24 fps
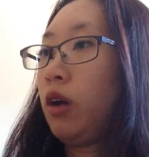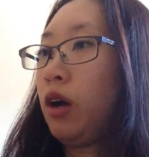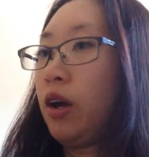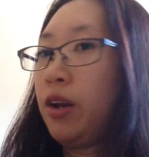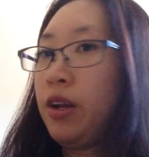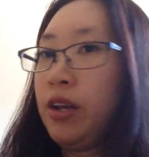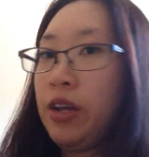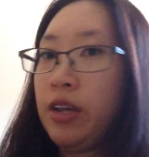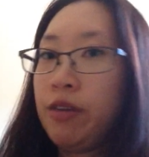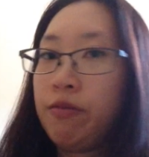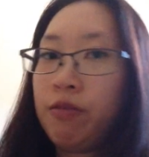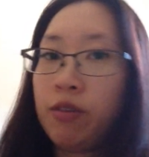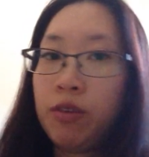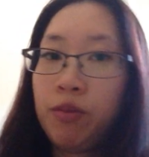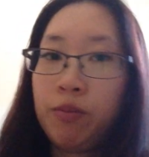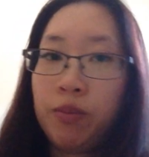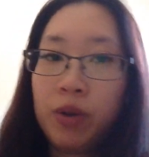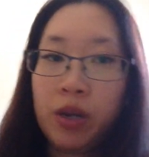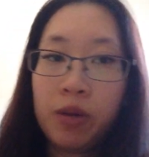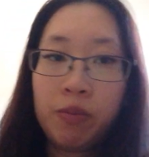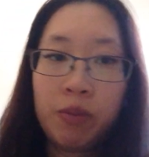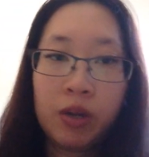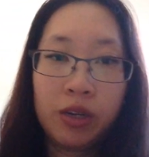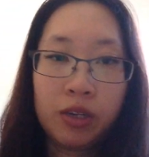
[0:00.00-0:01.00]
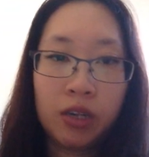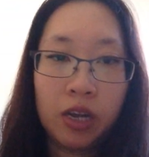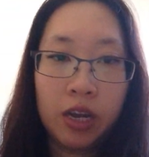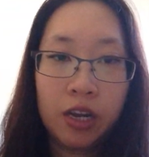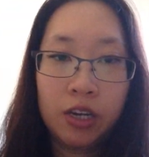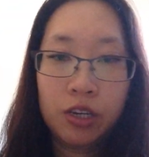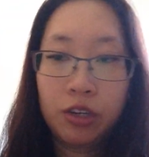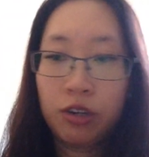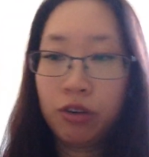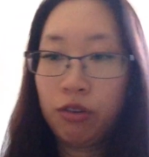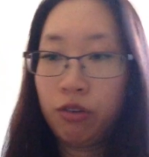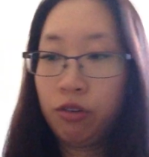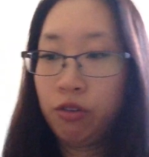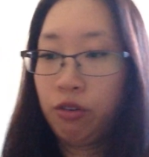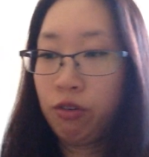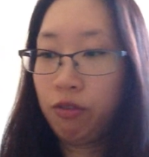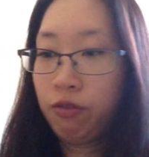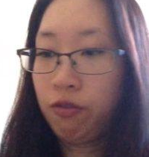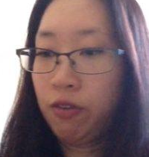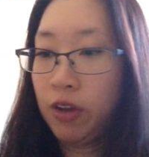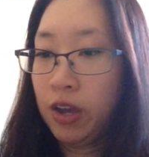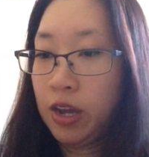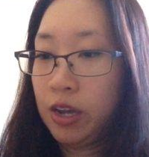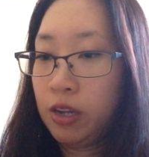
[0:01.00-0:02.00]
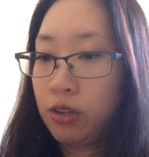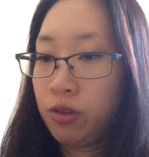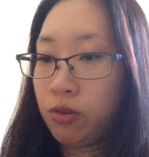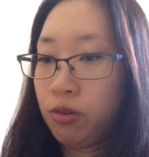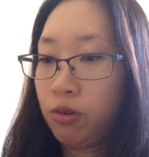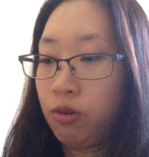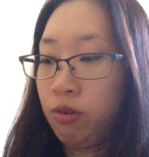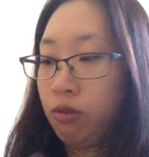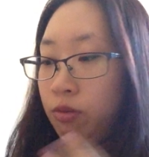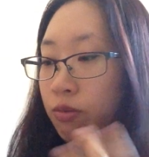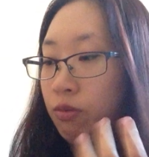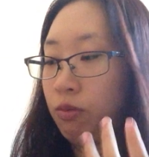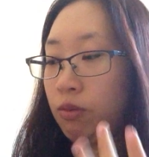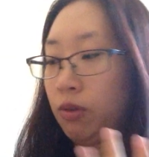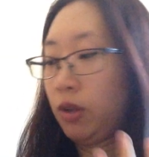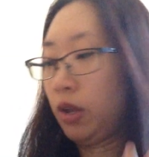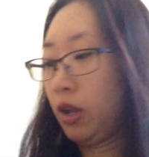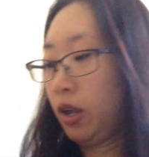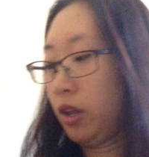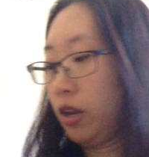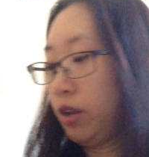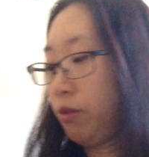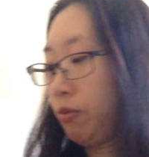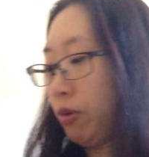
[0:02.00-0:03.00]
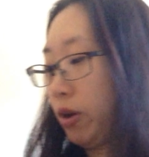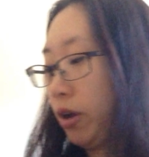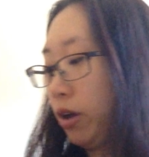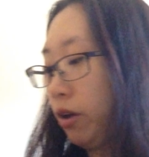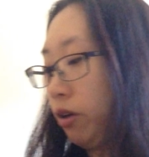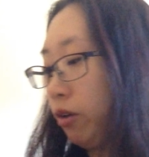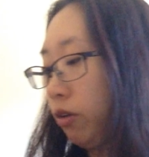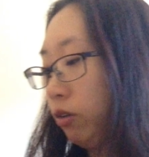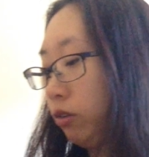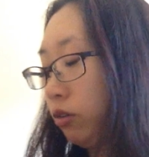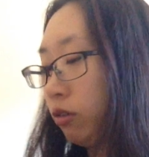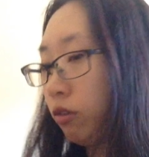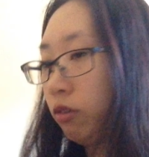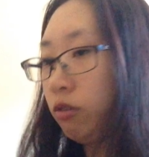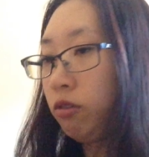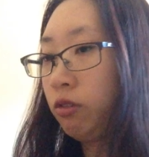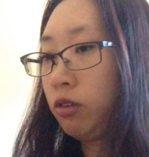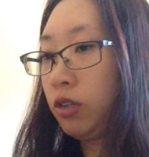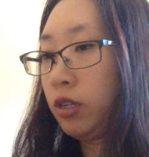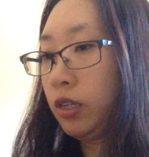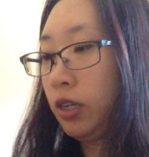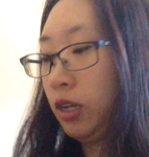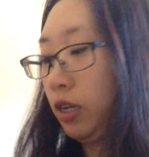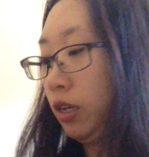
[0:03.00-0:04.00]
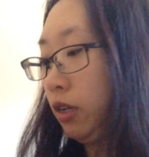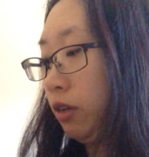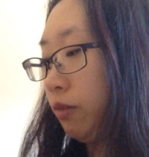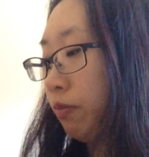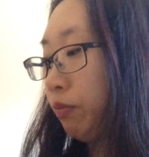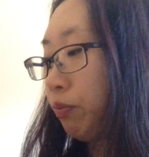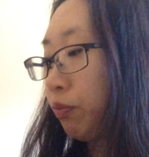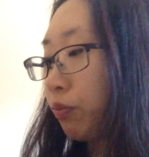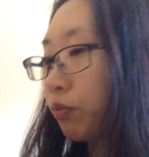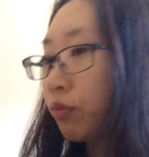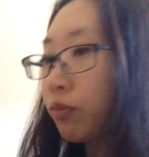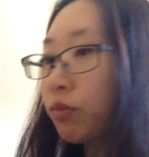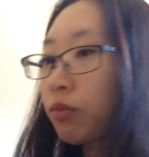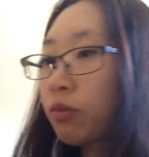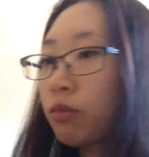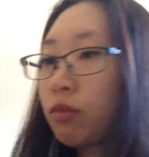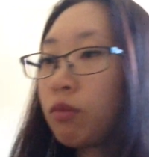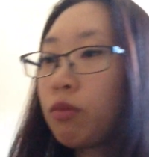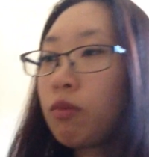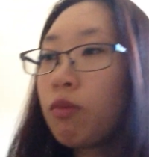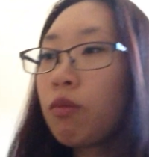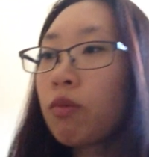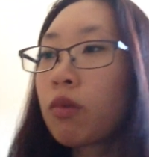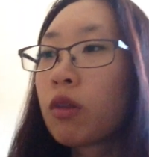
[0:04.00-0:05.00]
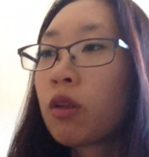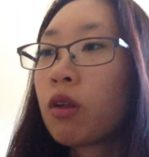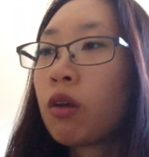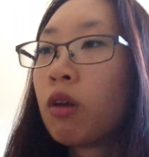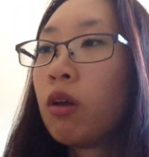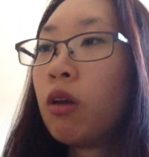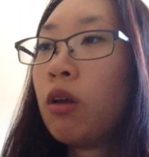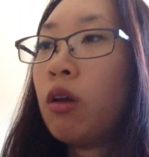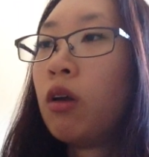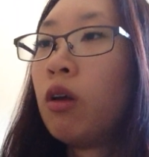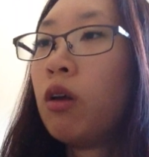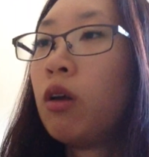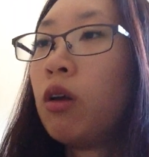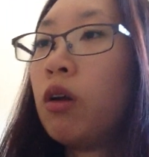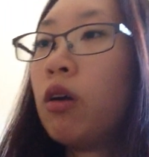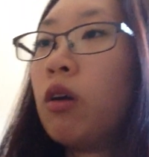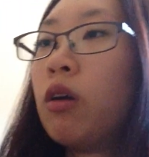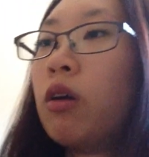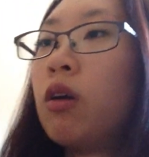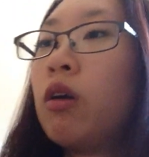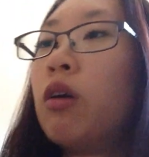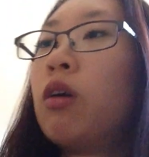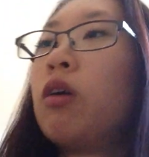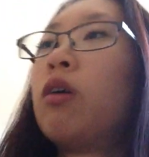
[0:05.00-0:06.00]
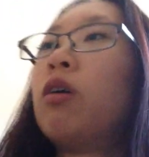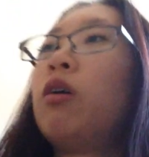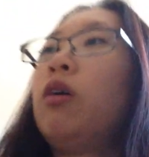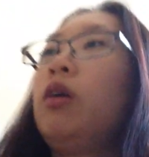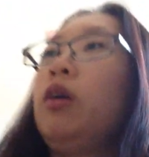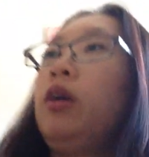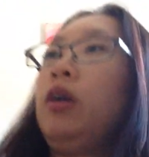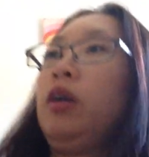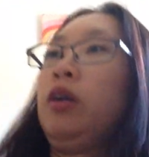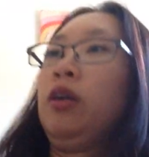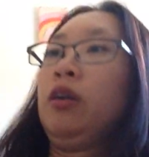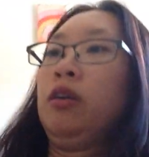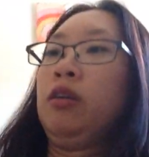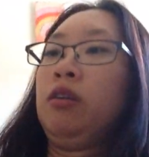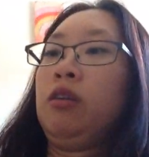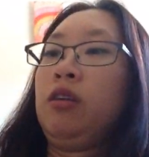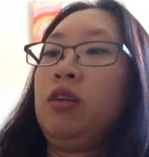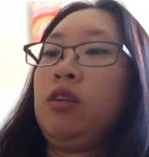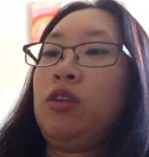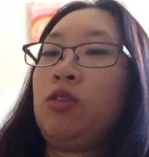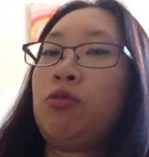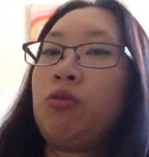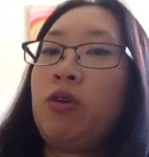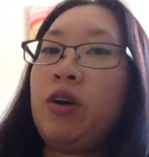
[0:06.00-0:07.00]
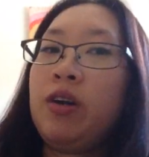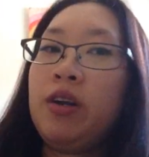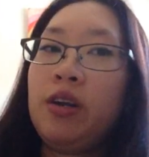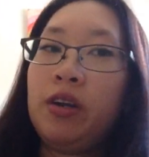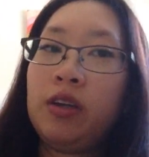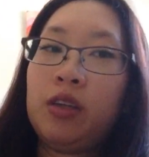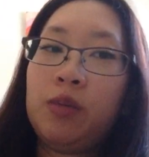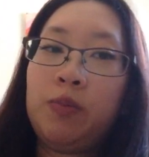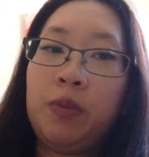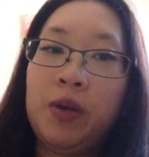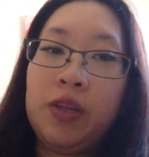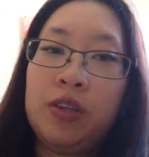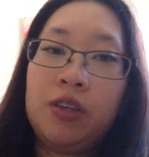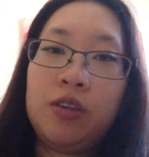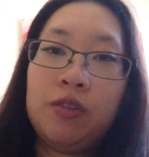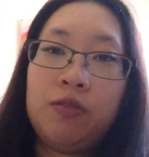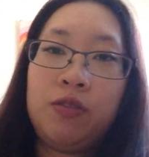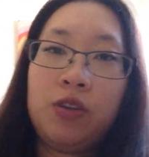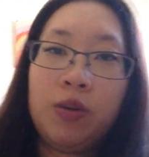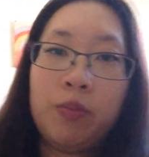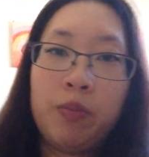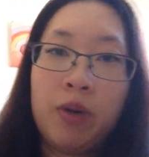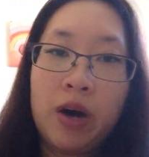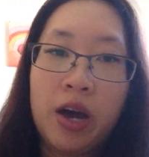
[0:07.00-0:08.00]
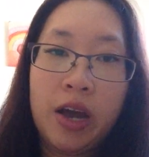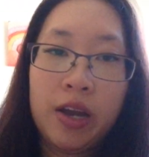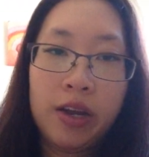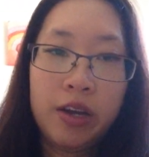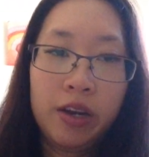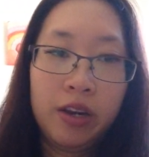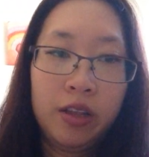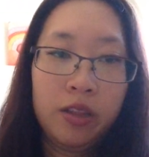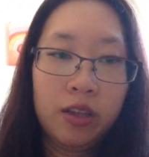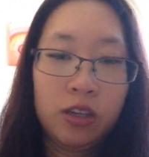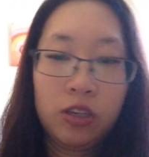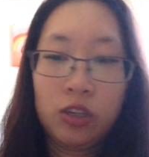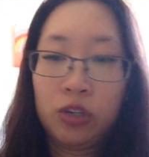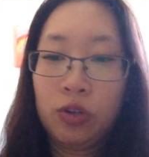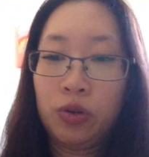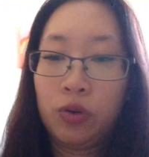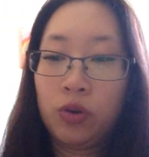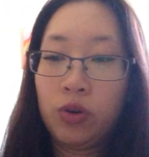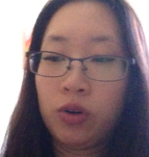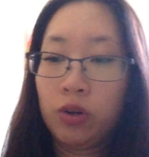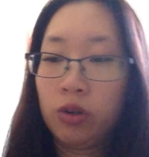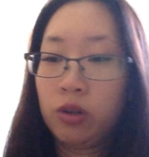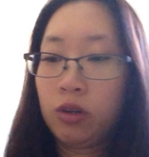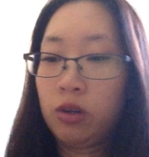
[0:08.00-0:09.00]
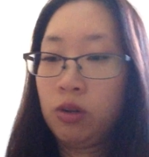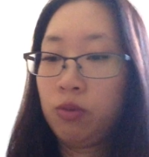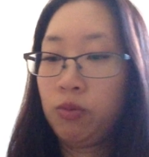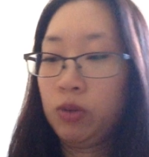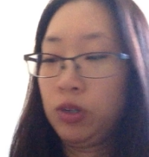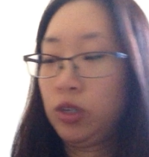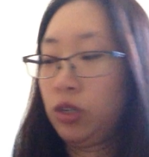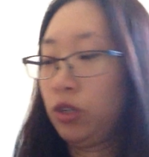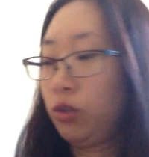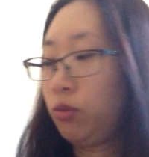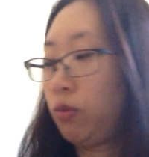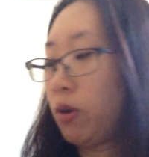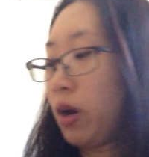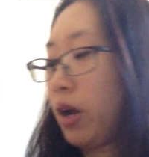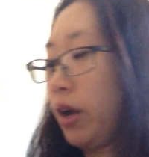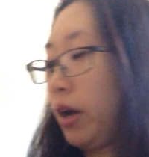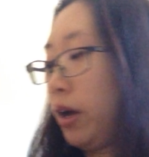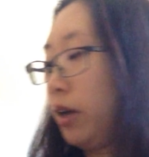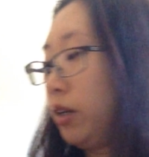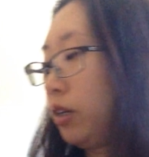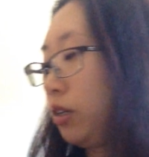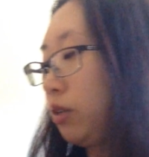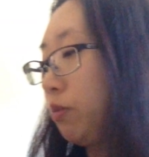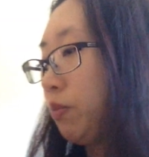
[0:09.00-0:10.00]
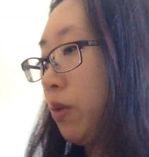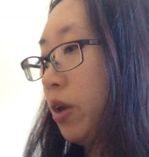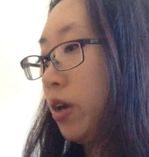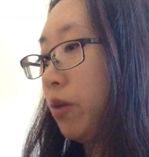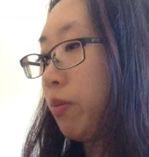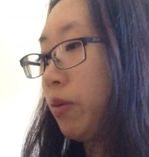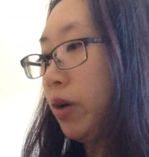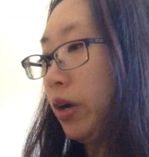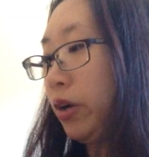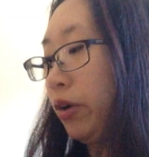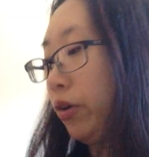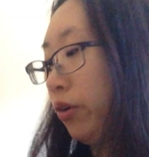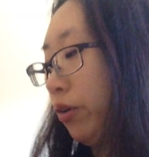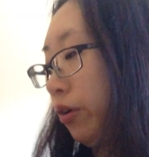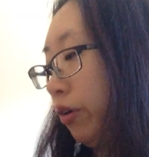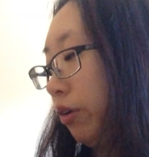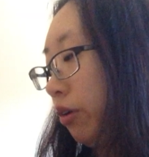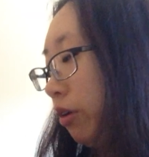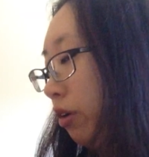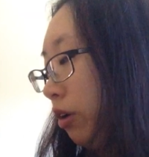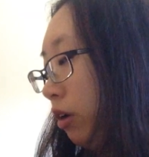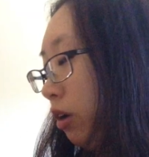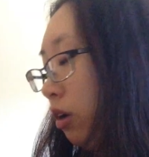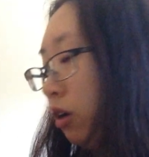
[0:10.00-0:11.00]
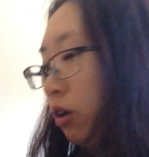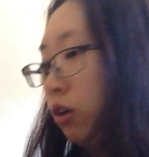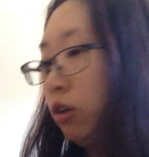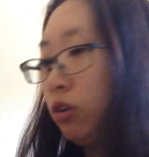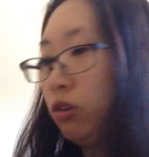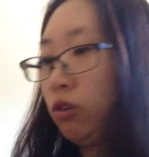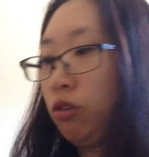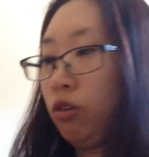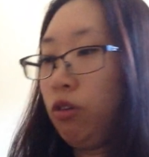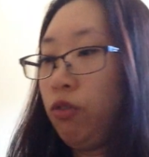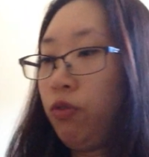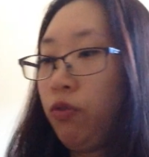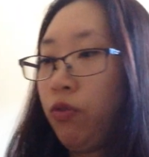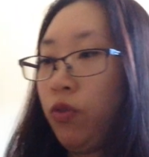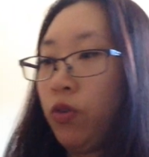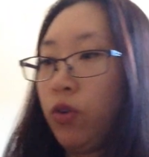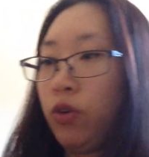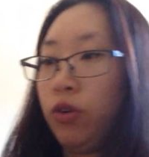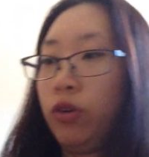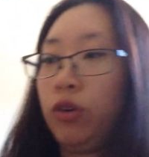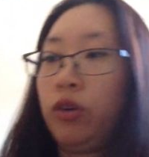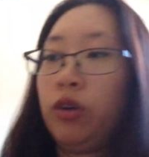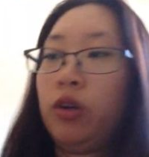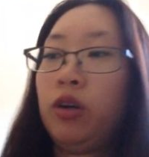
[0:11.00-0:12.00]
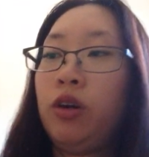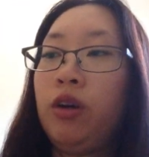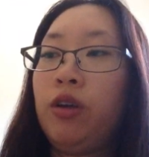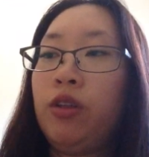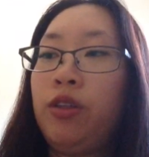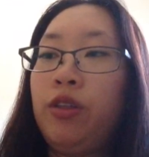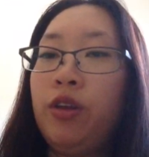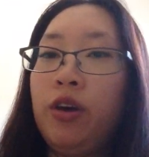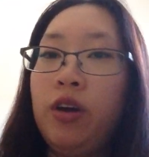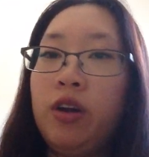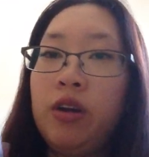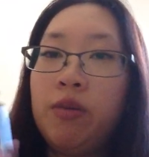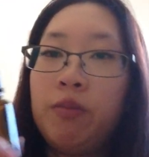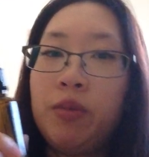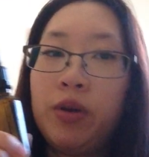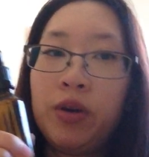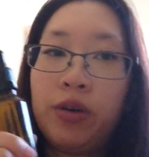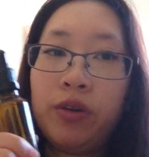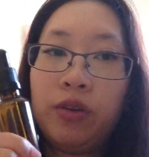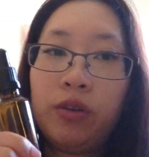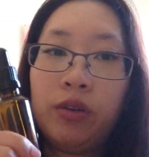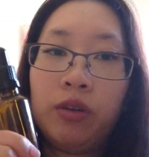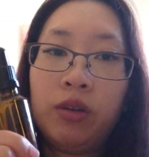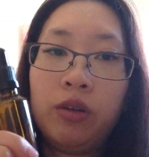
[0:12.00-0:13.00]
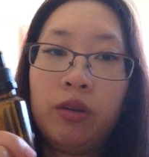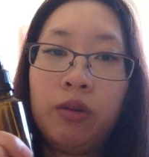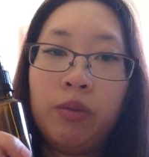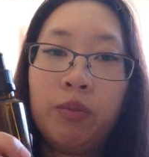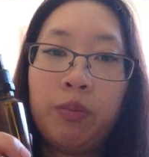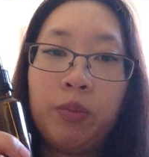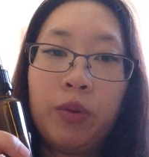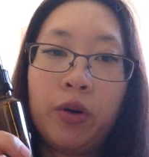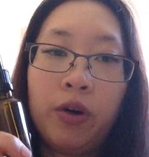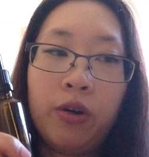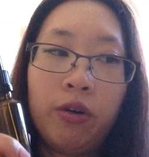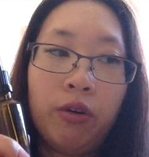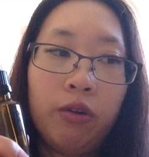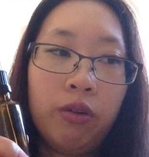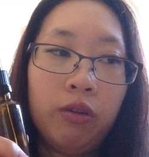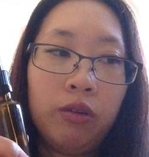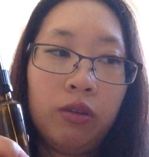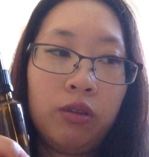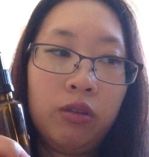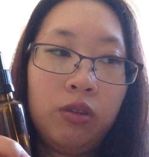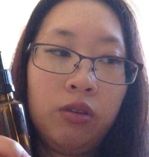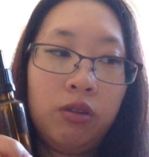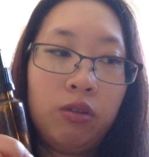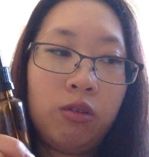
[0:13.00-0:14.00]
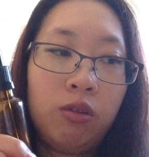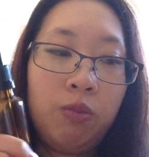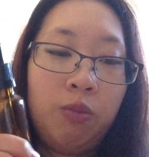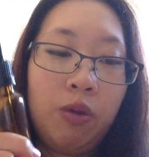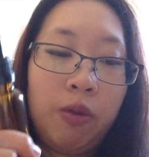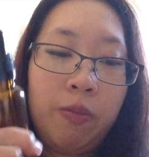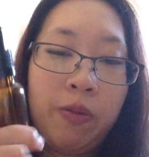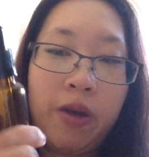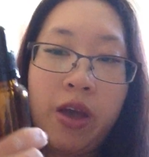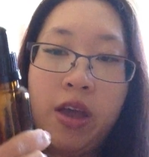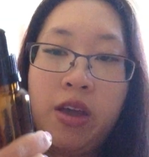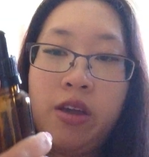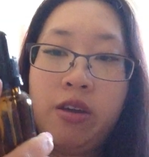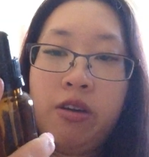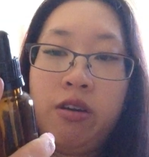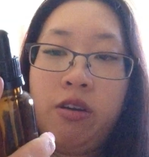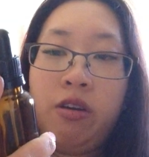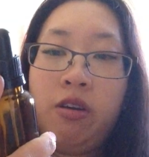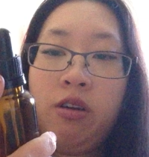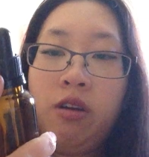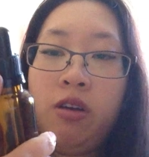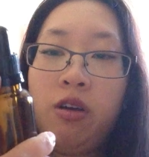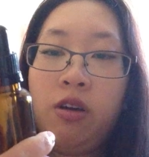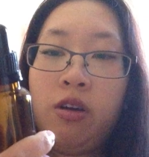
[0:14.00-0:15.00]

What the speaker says: uneven pigmentation on your face or anywhere else on your skin. And it's quite expensive to buy it in the store, which is why I just make my own. So for a 30ml bottle, you could be paying